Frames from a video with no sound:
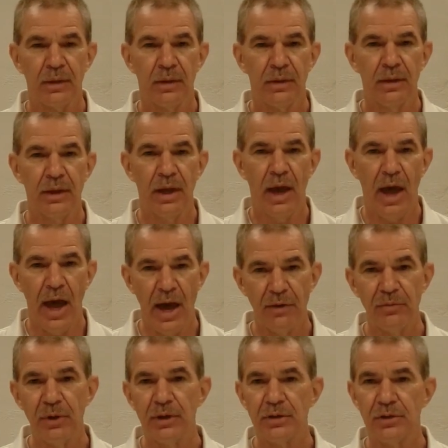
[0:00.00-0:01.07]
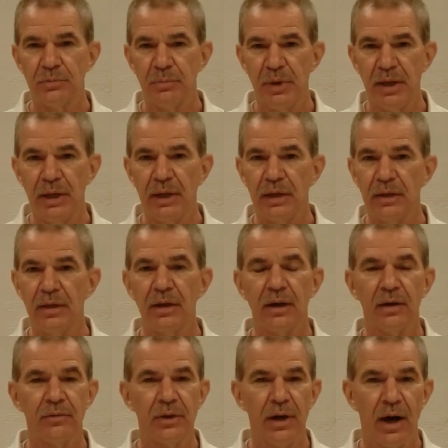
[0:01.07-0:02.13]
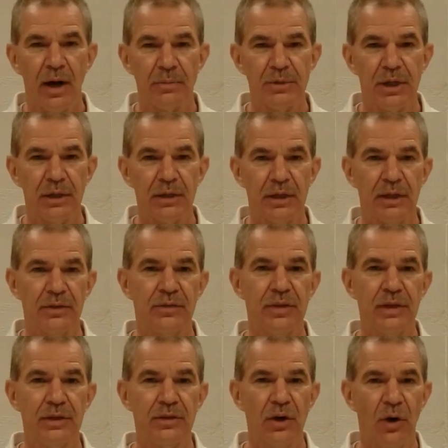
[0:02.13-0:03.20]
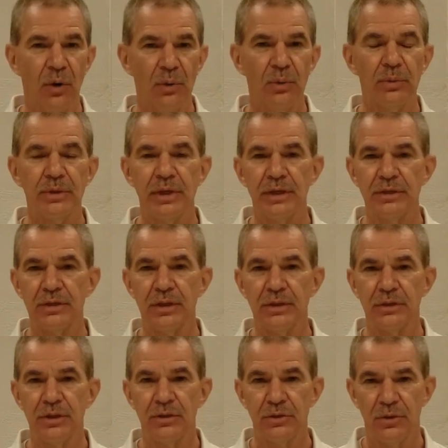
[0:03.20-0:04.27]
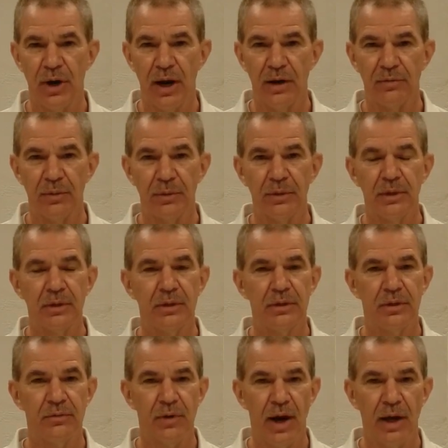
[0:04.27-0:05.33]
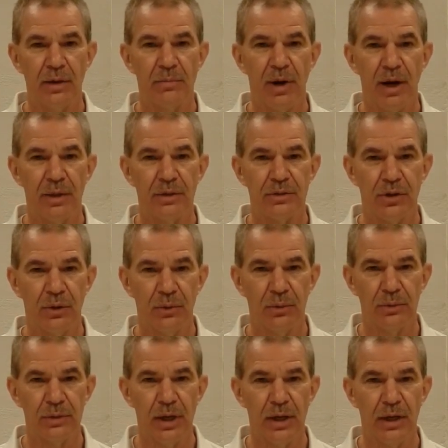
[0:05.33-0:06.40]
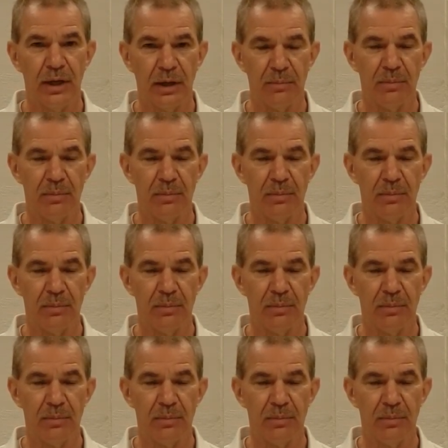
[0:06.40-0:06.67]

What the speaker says: The average speed of an object is the total distance it traveled divided by the total time.